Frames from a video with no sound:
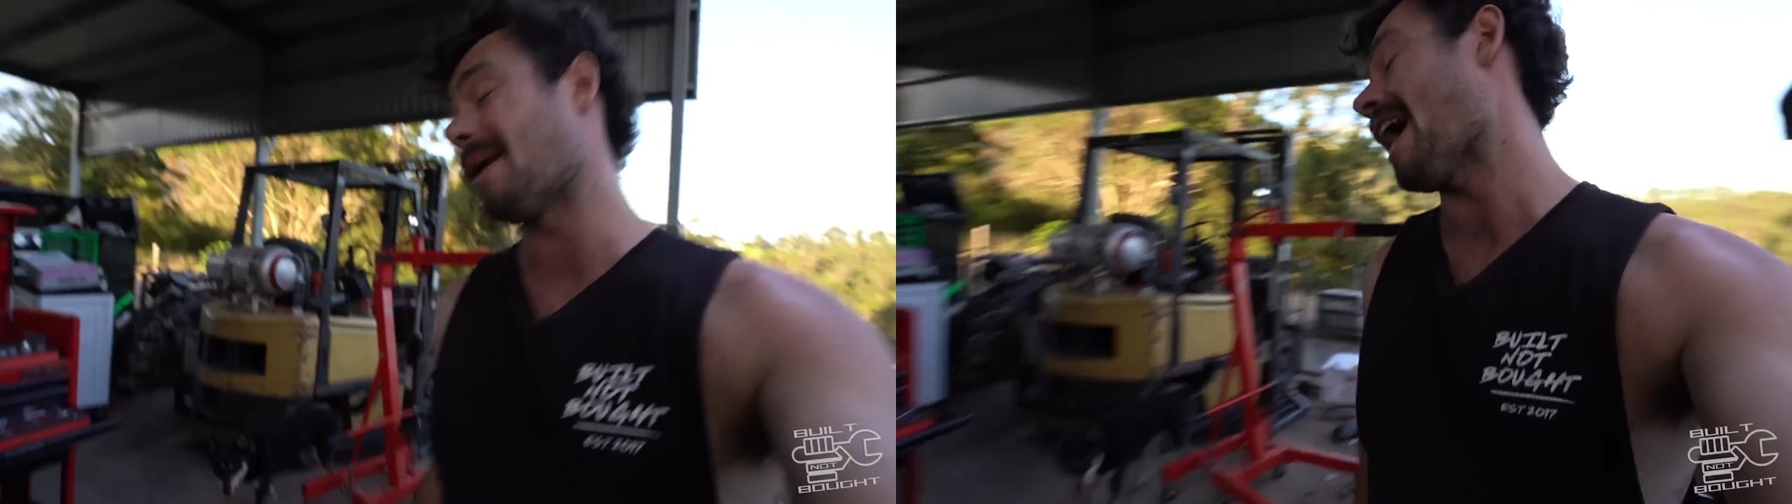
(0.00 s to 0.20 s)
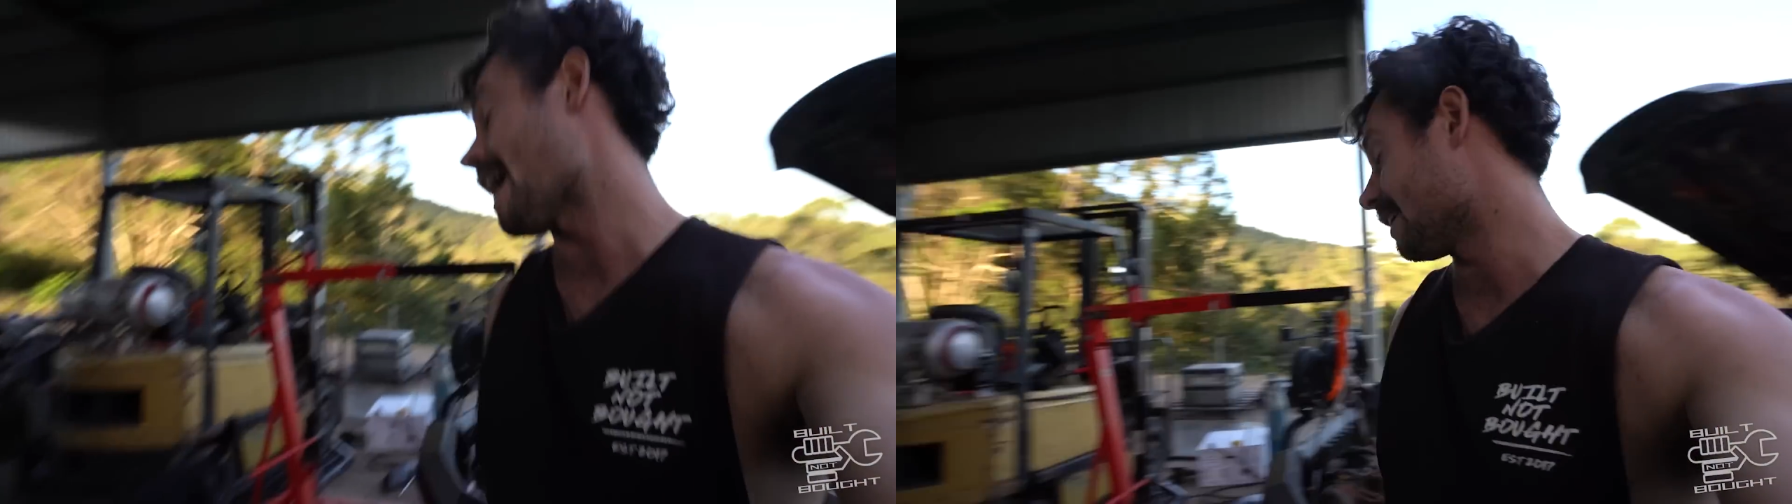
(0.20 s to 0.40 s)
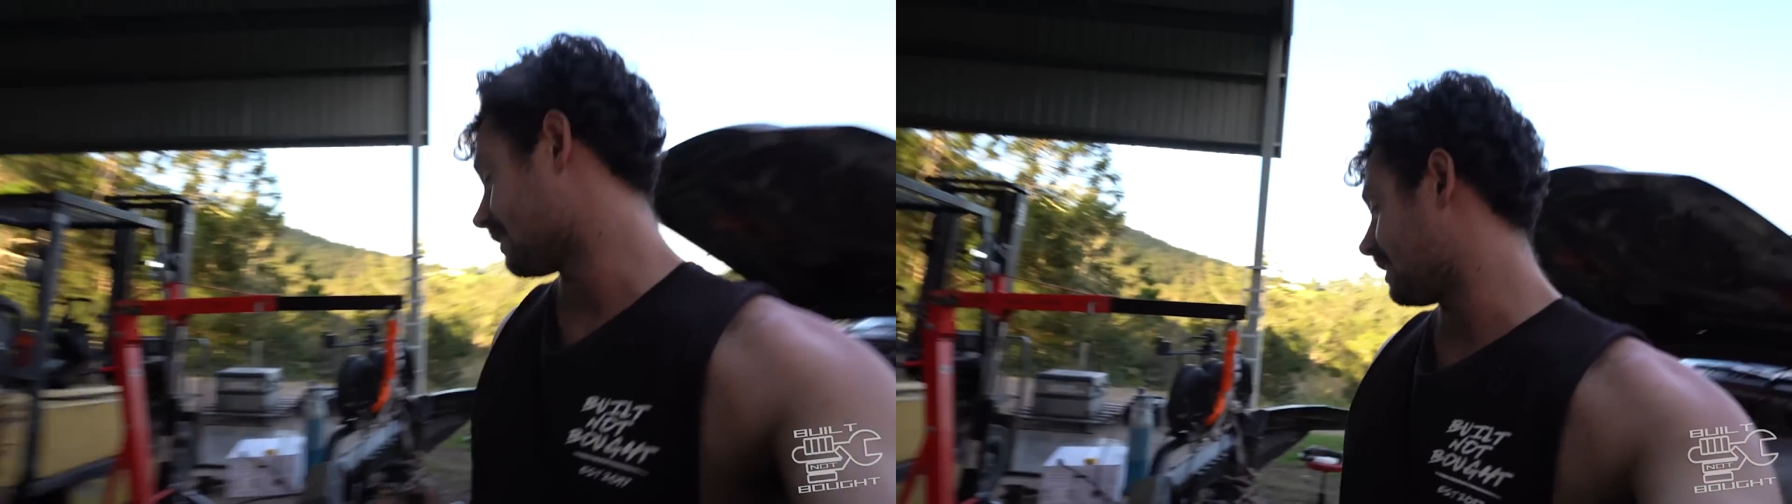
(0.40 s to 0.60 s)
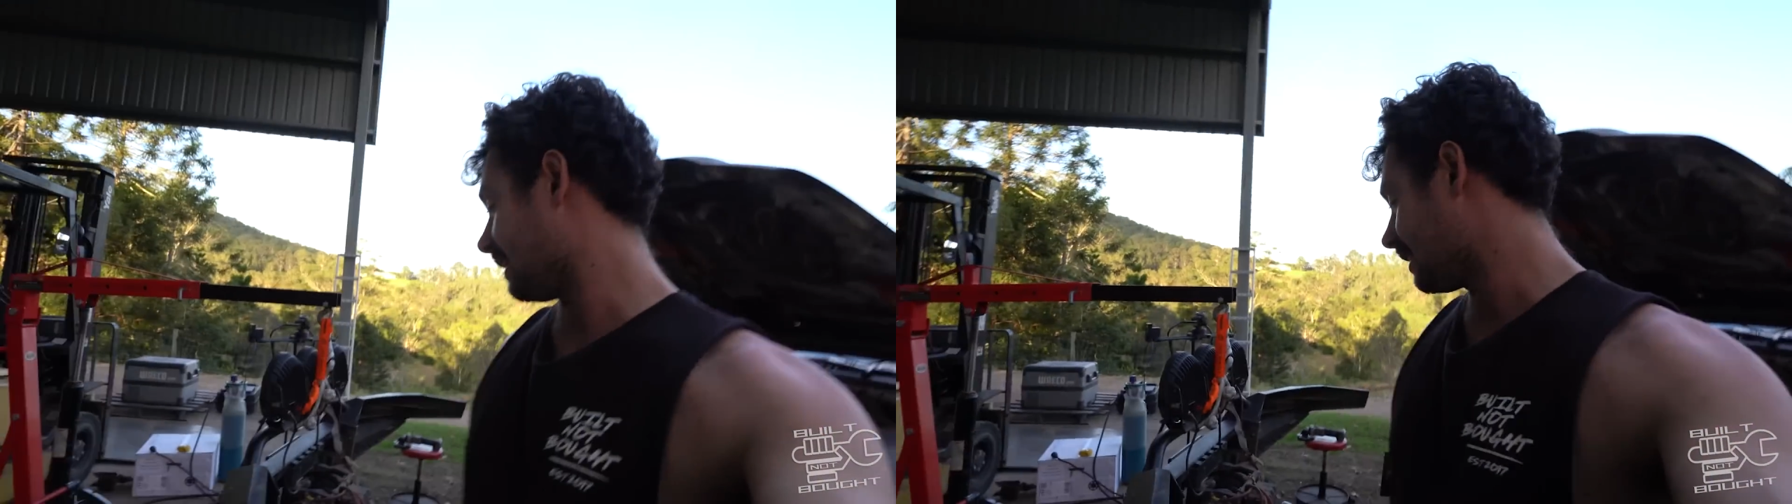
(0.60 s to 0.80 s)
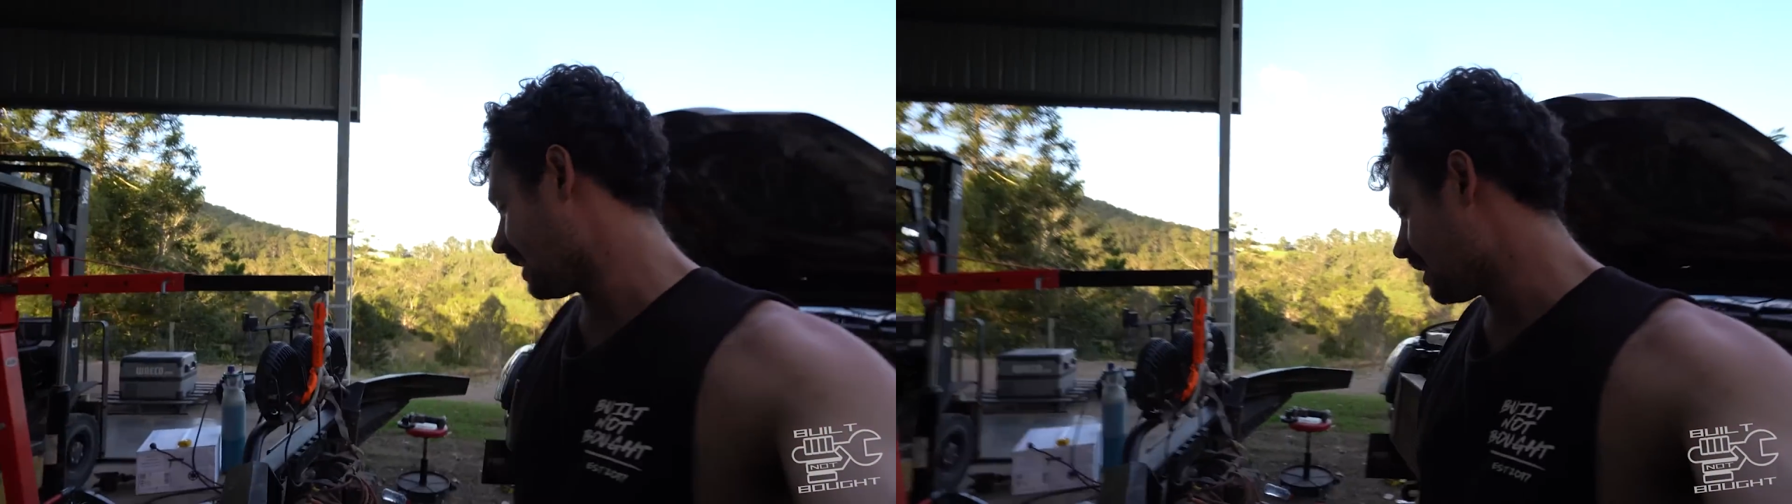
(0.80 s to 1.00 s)
bad. It
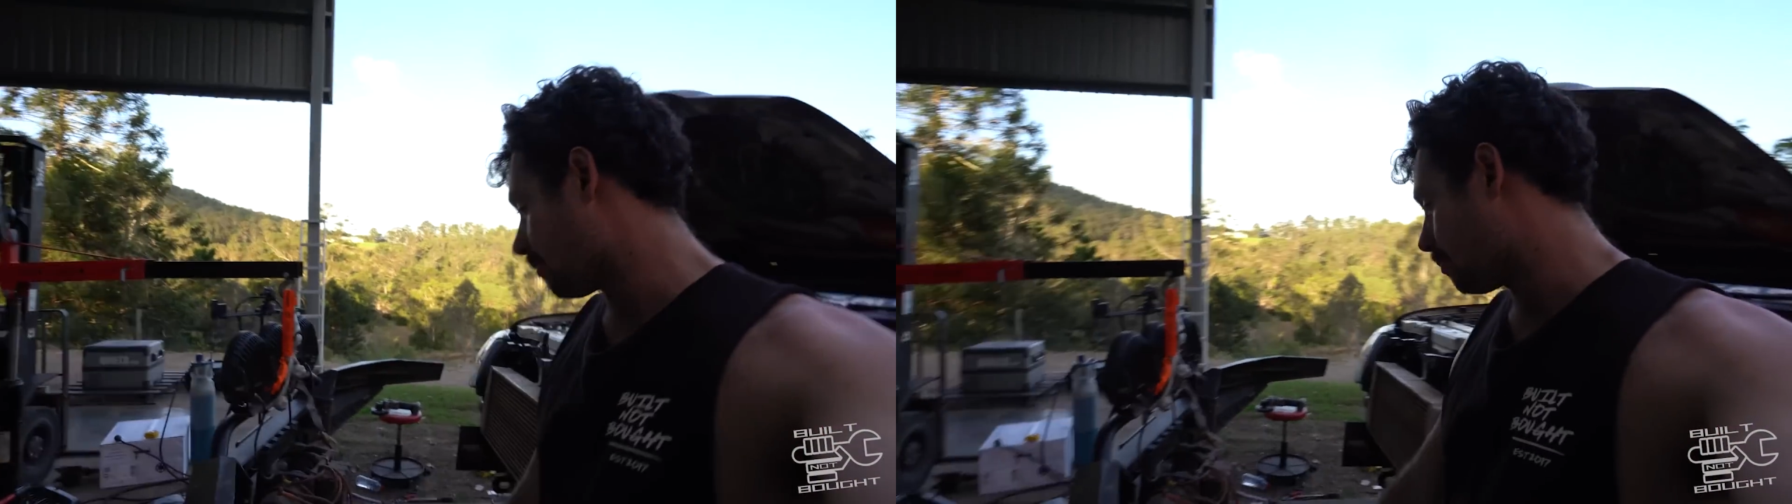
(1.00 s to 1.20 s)
did need a